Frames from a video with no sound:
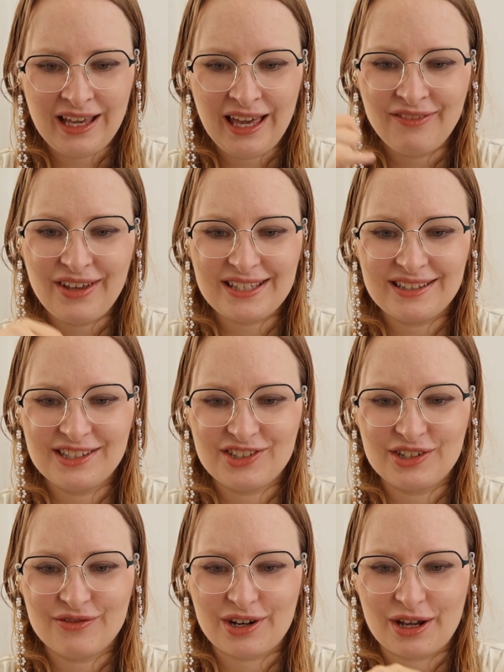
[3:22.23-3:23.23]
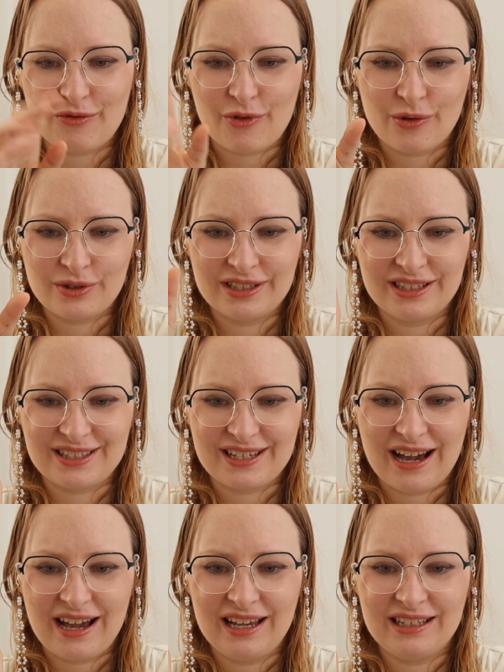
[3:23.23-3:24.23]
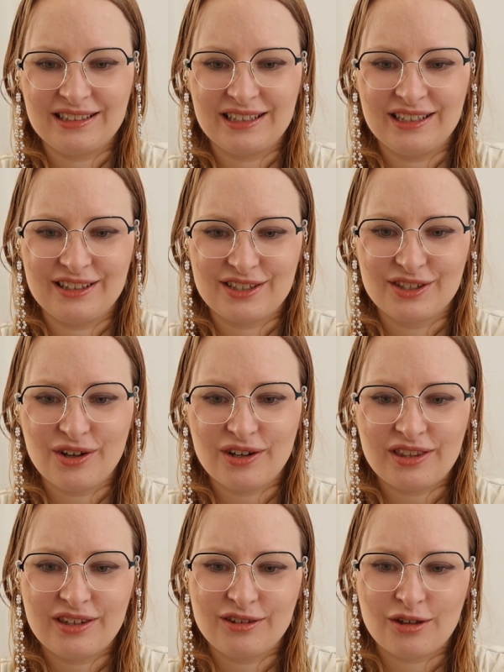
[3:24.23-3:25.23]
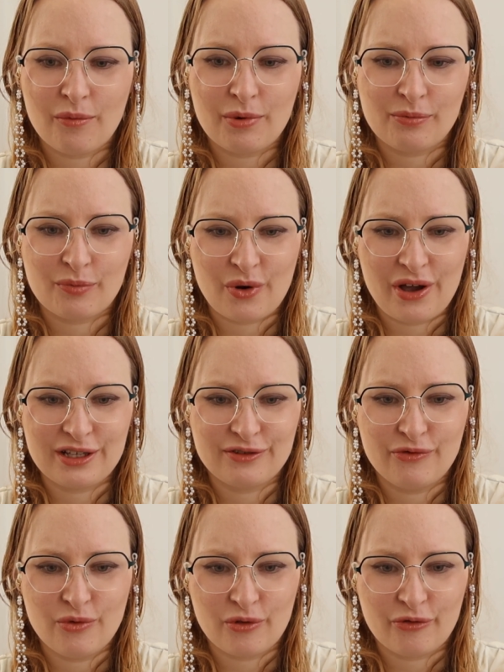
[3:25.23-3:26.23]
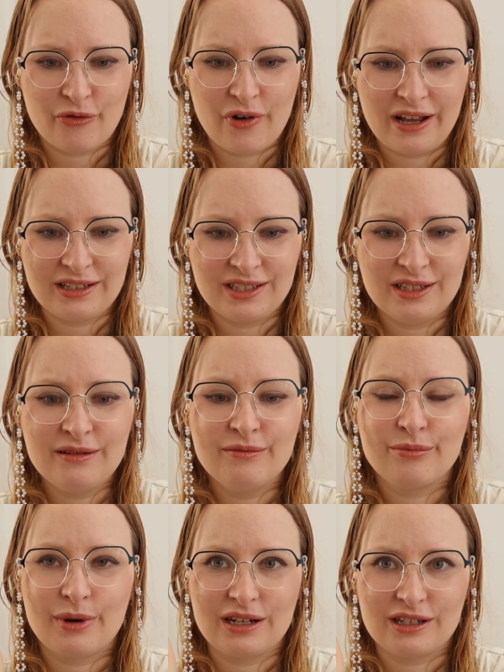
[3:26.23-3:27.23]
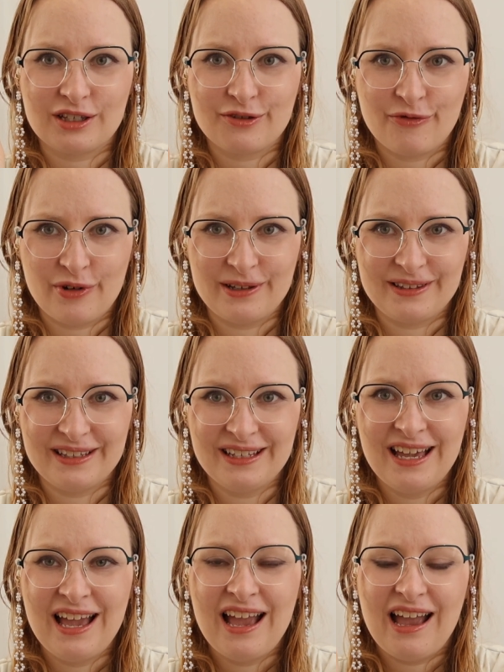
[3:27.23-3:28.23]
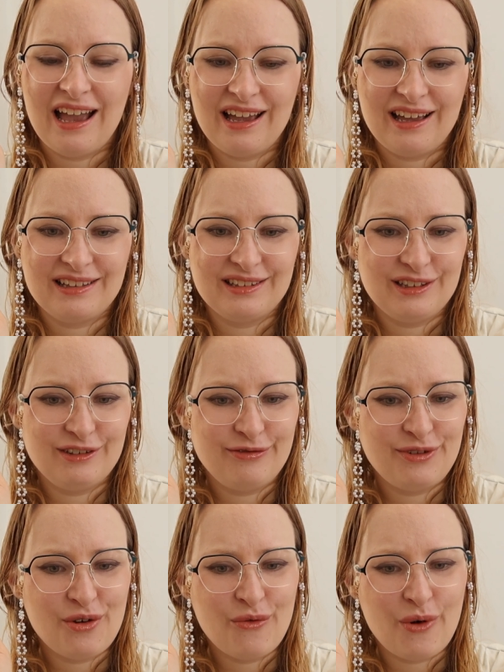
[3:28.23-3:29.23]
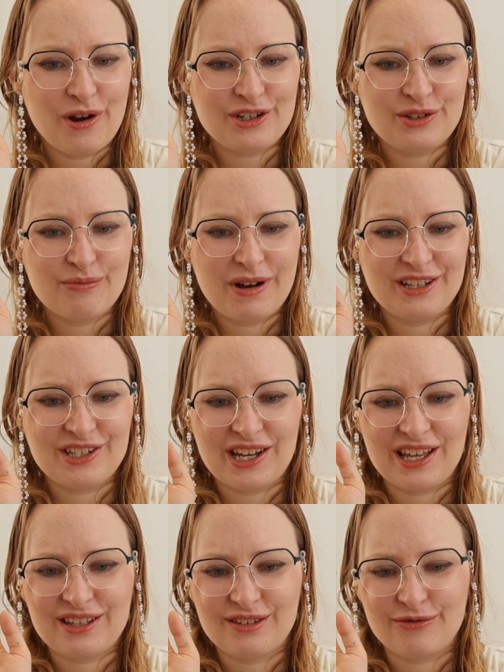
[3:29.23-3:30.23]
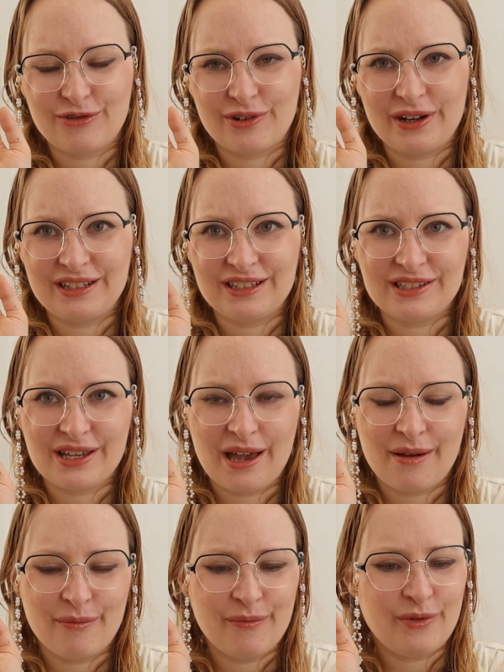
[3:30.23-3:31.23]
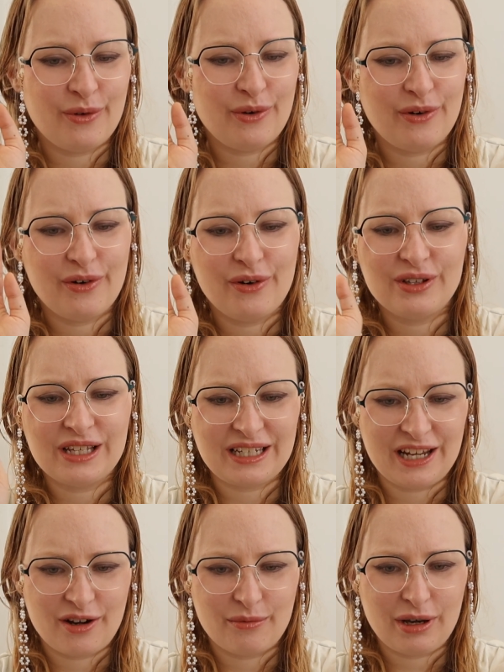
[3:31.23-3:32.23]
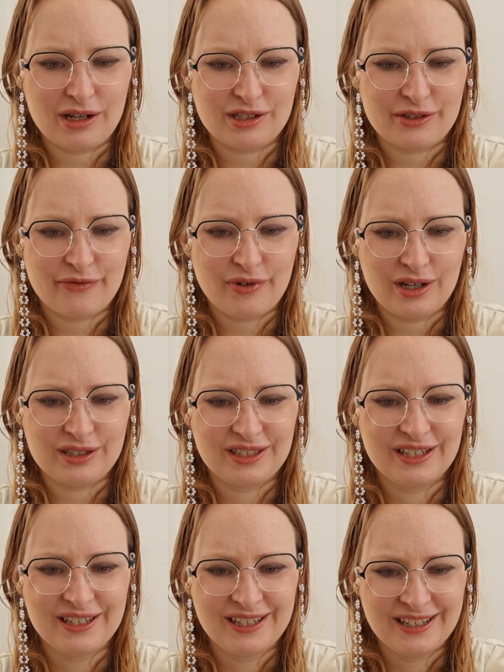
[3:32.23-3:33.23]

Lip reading: And that's literally what I wrote in this guide. It's not the Nobel Prize worth writing, but it's fun. And if you watch my channel for any time, all I care about is fun.